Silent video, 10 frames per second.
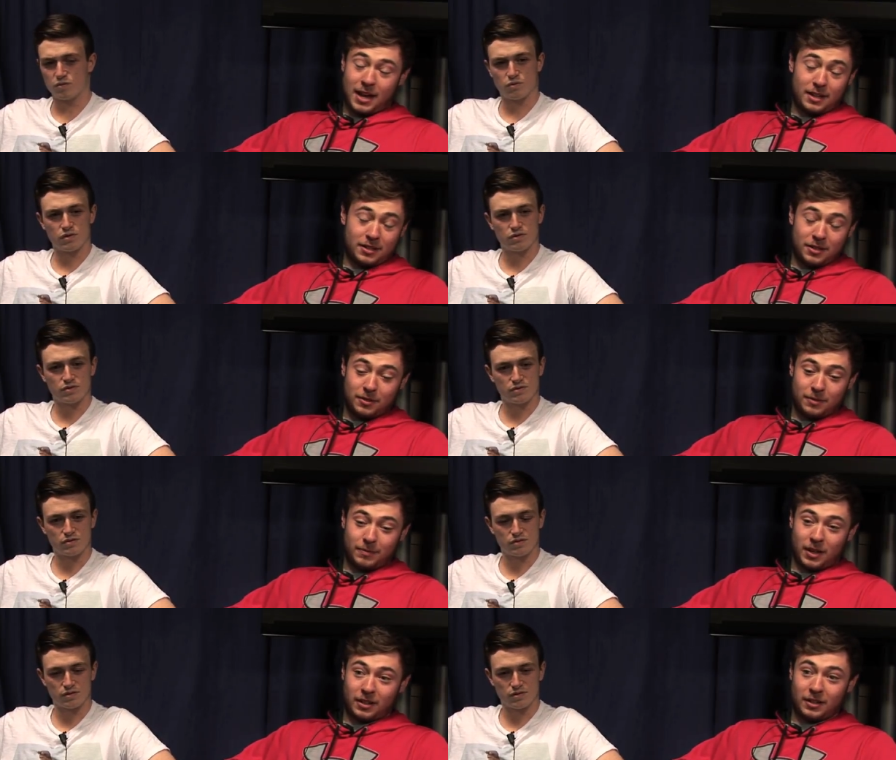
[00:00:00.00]
Speaker 1: did too, I'm
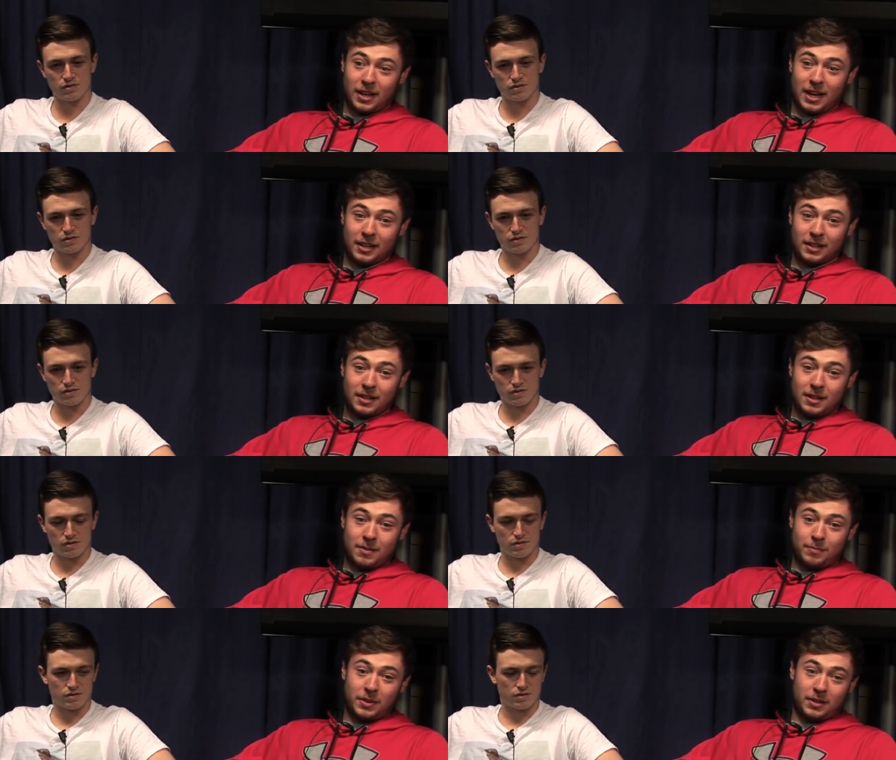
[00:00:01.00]
not going to lie.
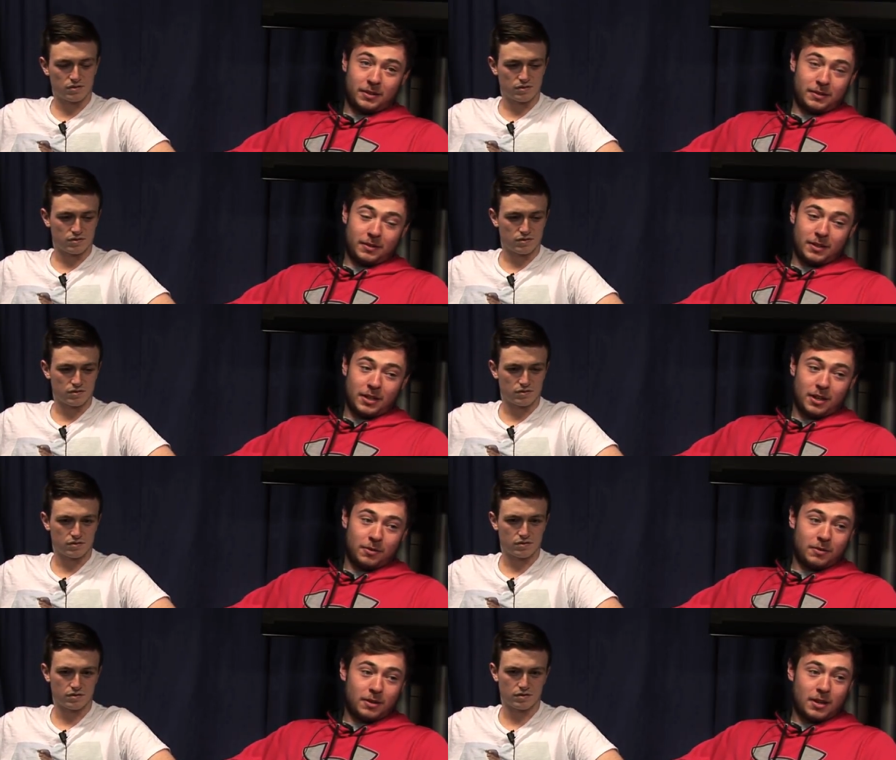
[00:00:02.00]
But, you know,
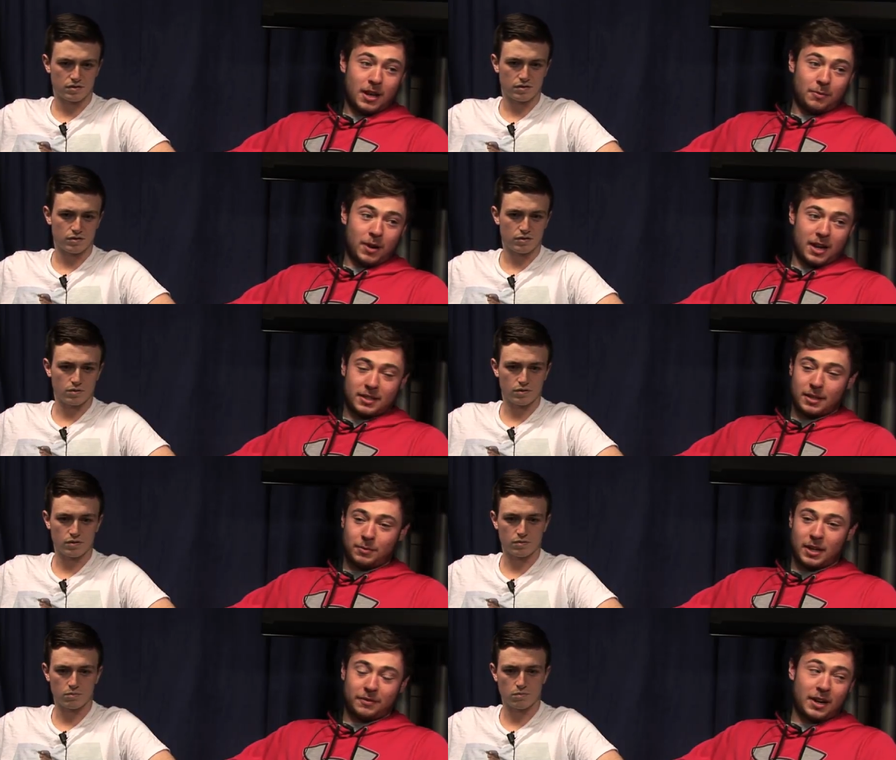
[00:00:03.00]
I said
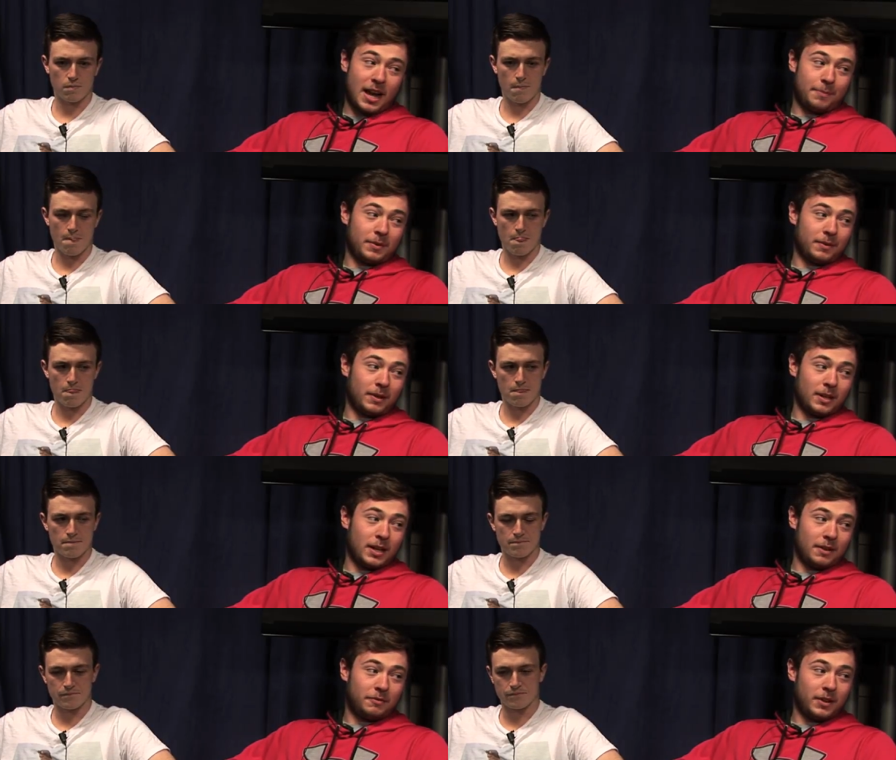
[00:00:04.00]
whatever happened, I'm going to
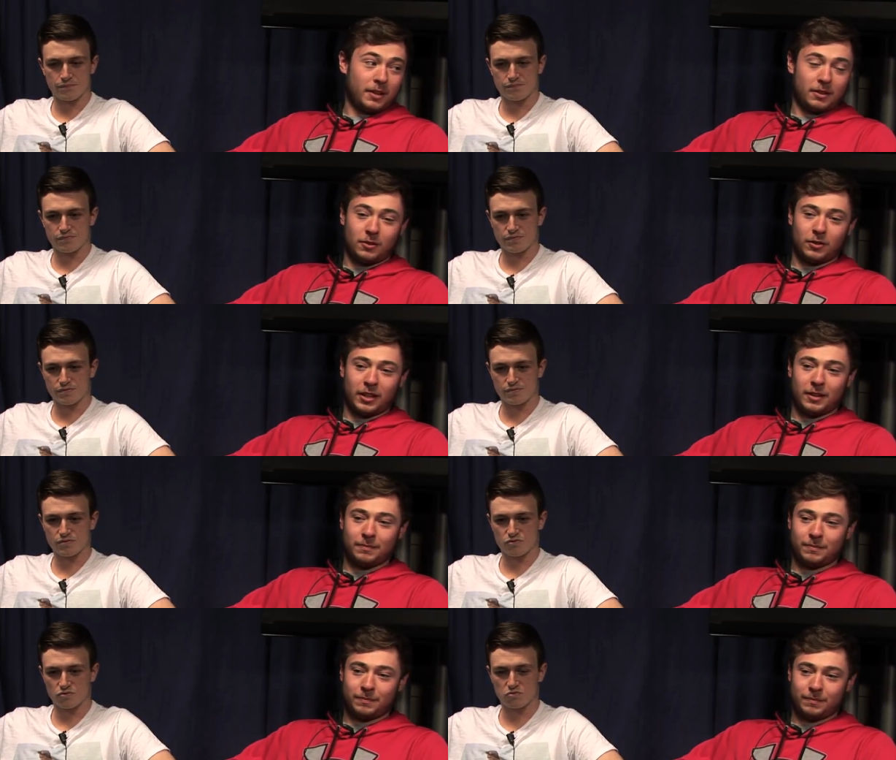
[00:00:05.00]
have faith the whole game.
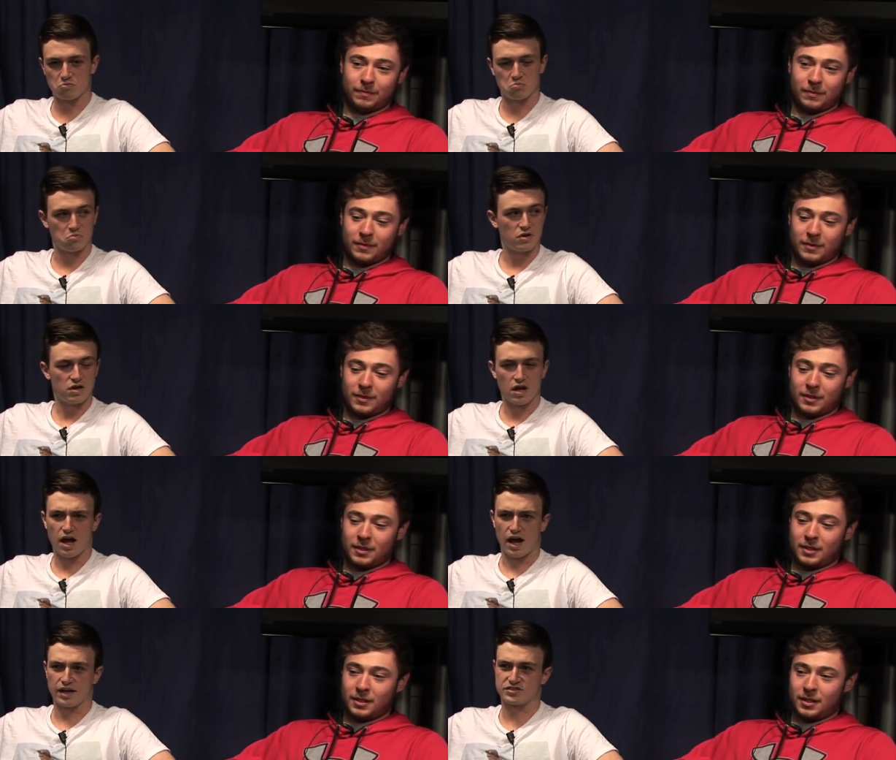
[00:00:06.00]
Speaker 2: Okay.
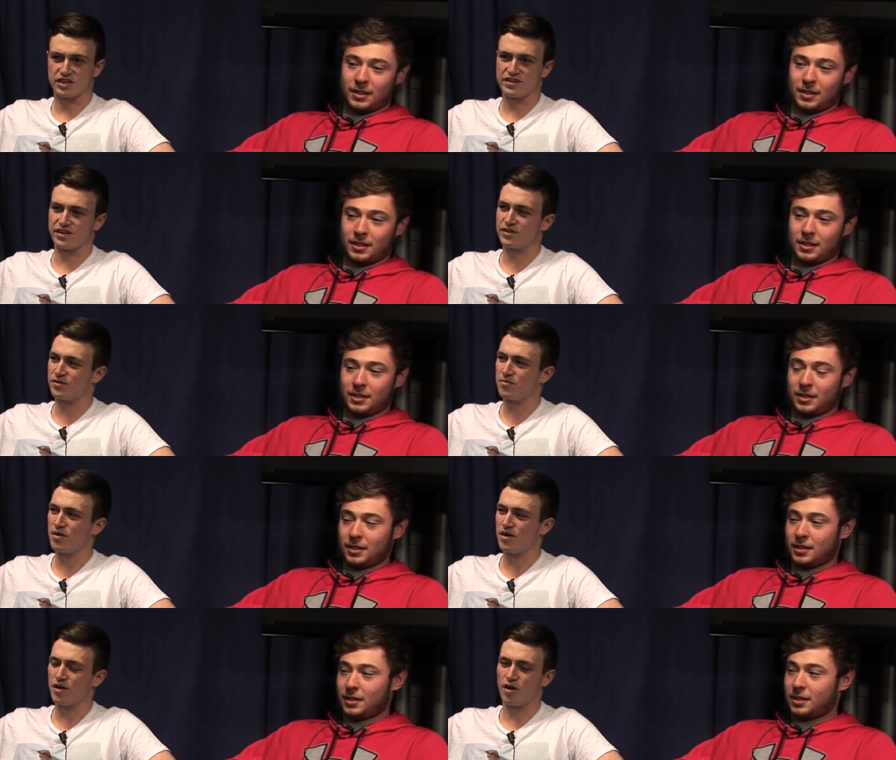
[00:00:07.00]
I'd say that
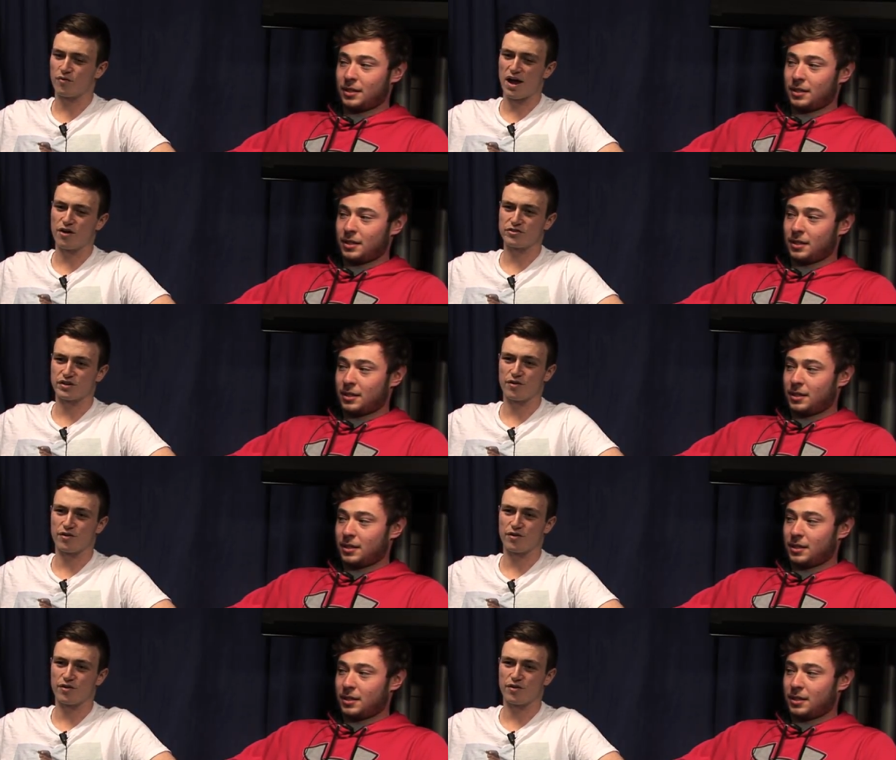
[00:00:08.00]
around